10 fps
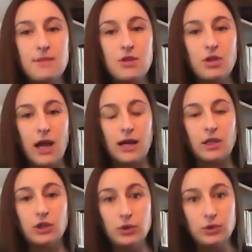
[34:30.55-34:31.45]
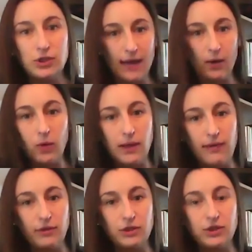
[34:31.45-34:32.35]
you kind of lose that whole
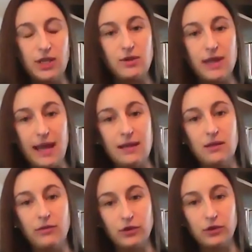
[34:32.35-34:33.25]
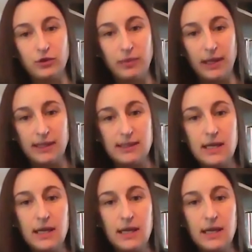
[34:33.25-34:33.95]
leverage that you gained in the first place.